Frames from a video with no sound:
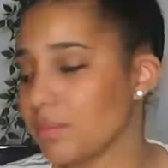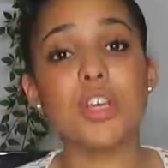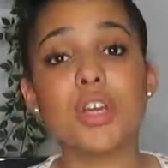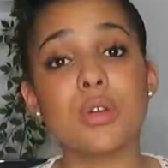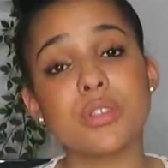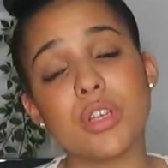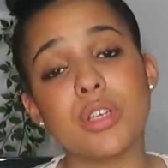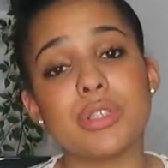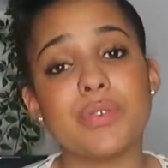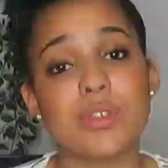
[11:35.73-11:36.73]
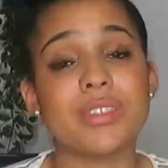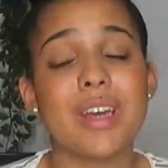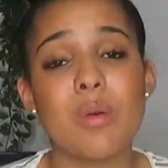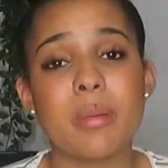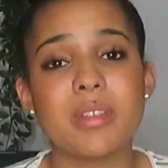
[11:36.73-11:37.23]
You can also use for
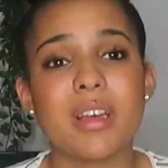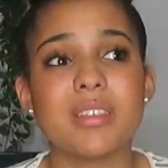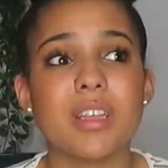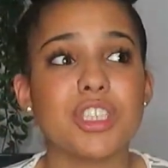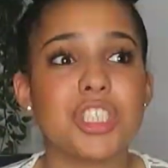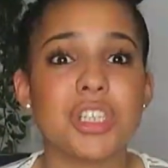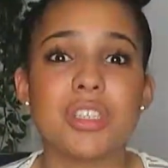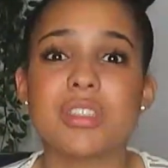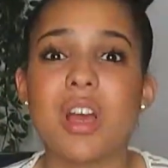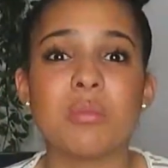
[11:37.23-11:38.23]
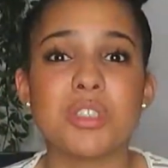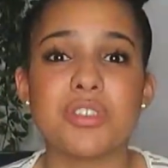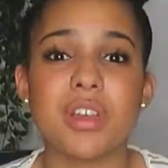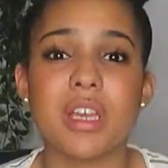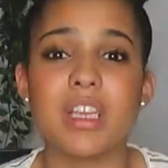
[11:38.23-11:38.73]
sale websites such as
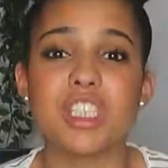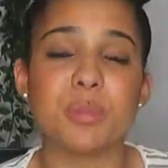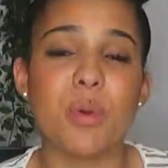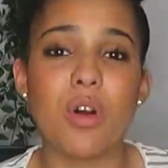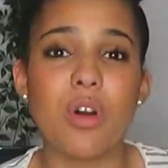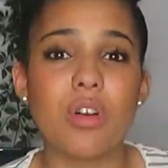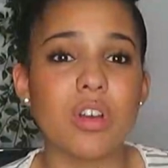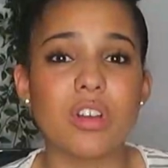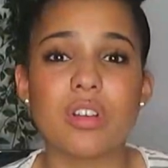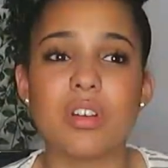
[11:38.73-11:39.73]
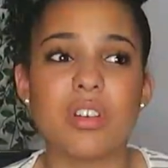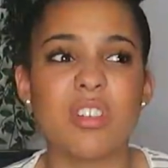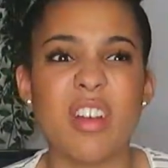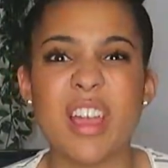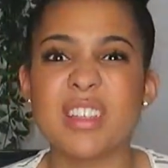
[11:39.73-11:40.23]
Gumtree, Spock,
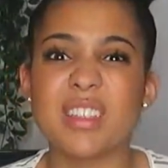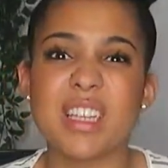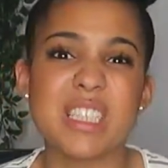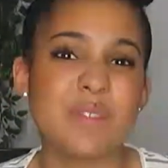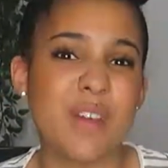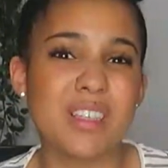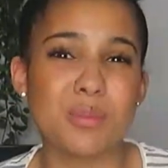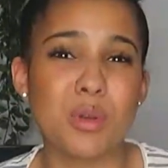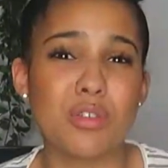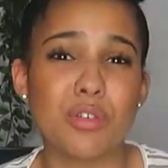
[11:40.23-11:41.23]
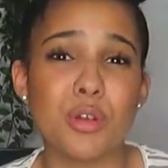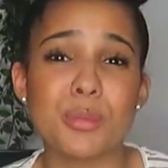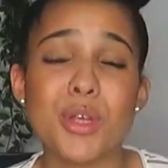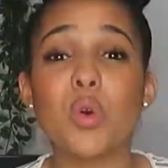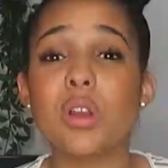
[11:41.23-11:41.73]
Craigslist, Facebook
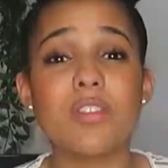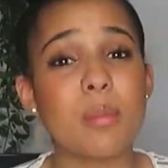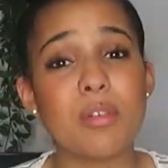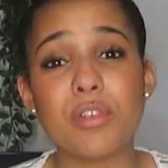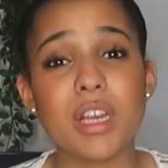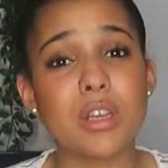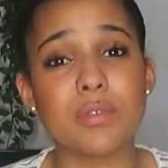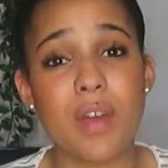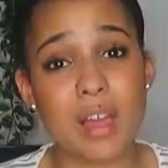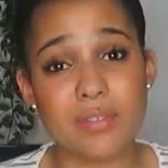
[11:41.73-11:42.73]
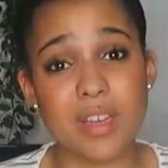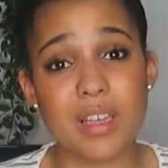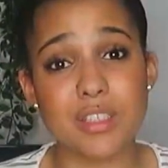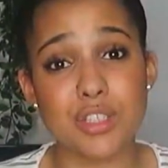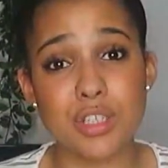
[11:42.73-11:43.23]
groups. All of them are really good for
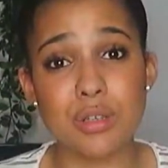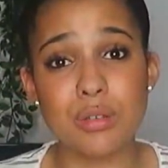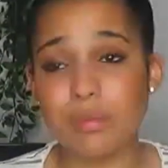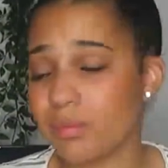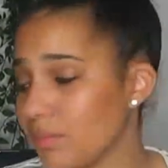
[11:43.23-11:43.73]
advertising too.